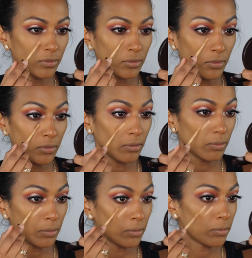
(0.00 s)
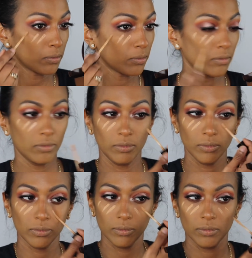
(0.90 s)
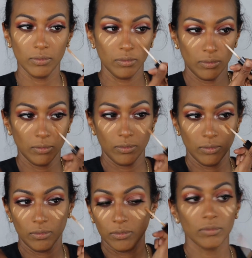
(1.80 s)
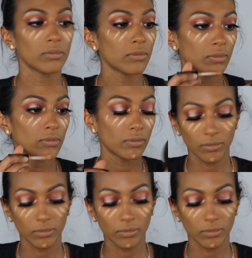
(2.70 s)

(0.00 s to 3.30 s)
in with the Wet n Wild concealer.